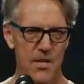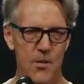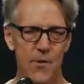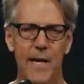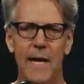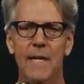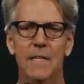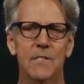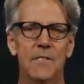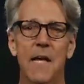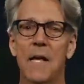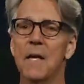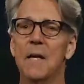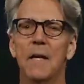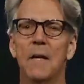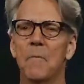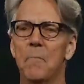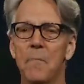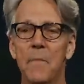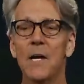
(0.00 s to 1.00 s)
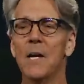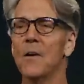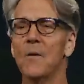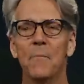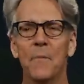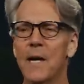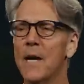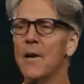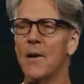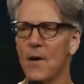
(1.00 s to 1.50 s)
You can't say,
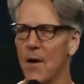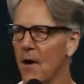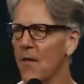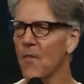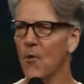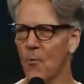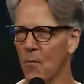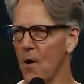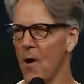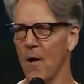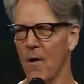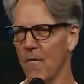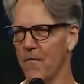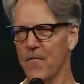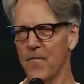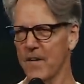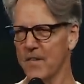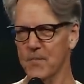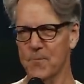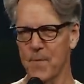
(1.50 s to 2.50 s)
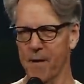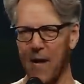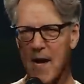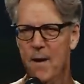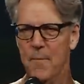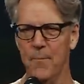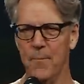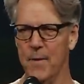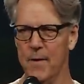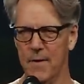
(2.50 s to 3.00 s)
Mirror, mirror on the wall, fix me
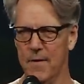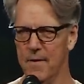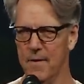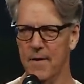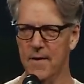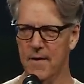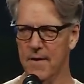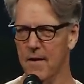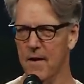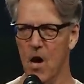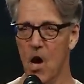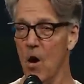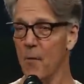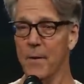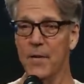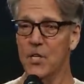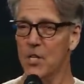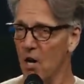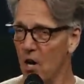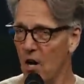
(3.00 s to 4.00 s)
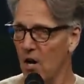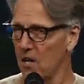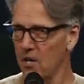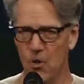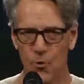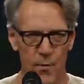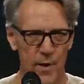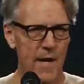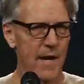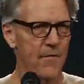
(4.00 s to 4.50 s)
up and I'll be tall
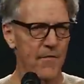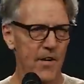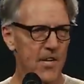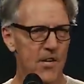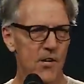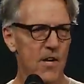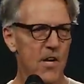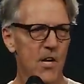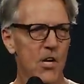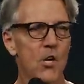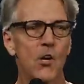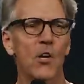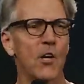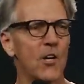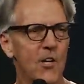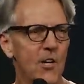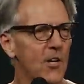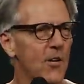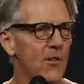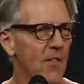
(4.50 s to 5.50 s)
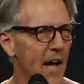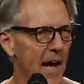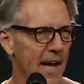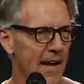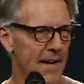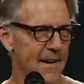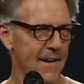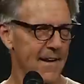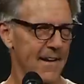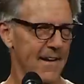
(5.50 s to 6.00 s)
or whatever. You, you couldn't do
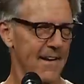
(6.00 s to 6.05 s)
that.